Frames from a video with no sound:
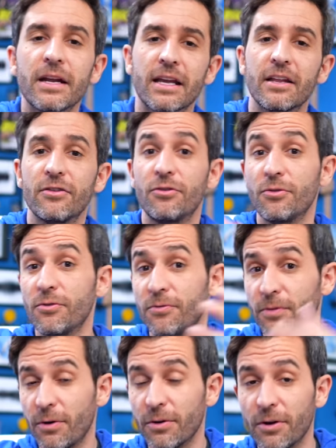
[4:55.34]
it can do
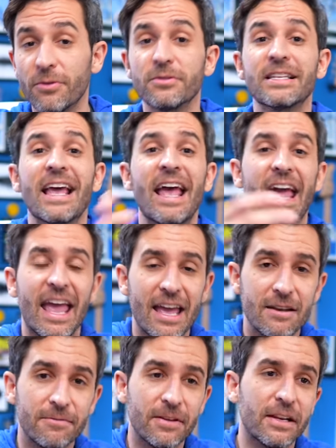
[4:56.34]
photos
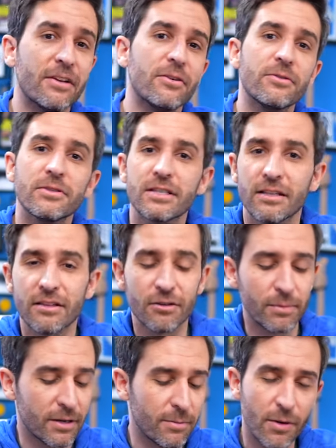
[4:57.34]
and videos, a little
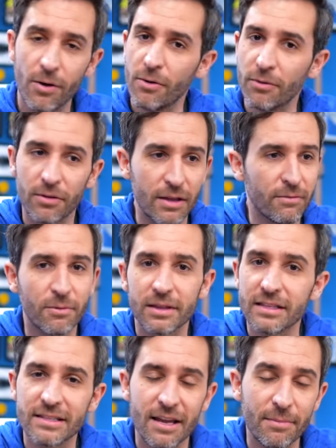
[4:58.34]
bit of both, even with
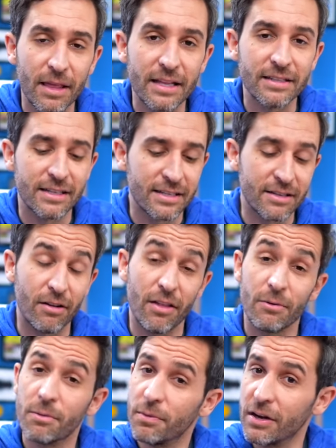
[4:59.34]
the same lenses and all
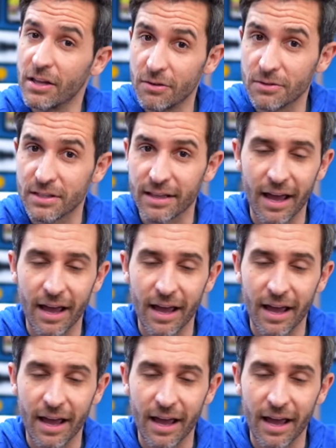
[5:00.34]
that. We're pretty used to